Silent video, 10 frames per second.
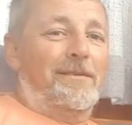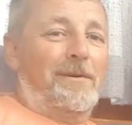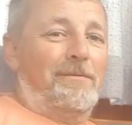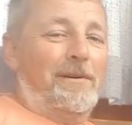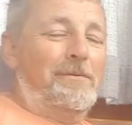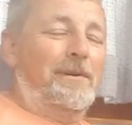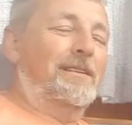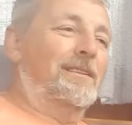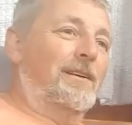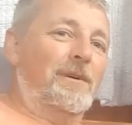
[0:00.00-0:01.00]
we found with
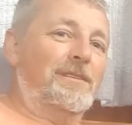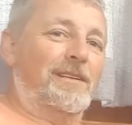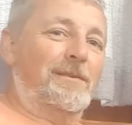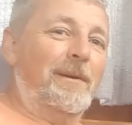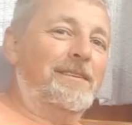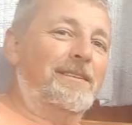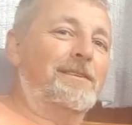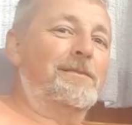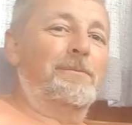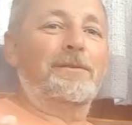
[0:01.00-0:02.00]
it, and I wasn't expecting
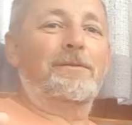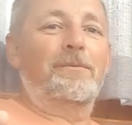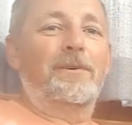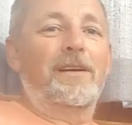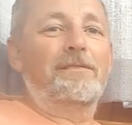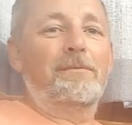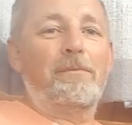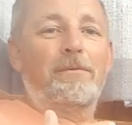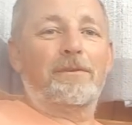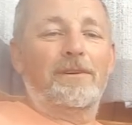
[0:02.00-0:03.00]
this, was one evening
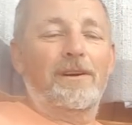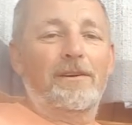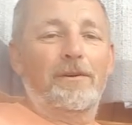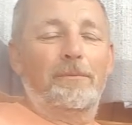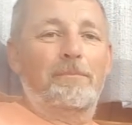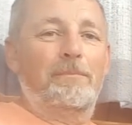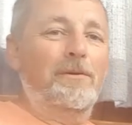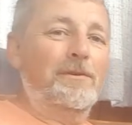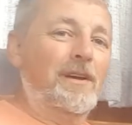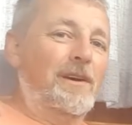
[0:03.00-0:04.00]
we were locking up the
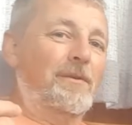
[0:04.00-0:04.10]
boat,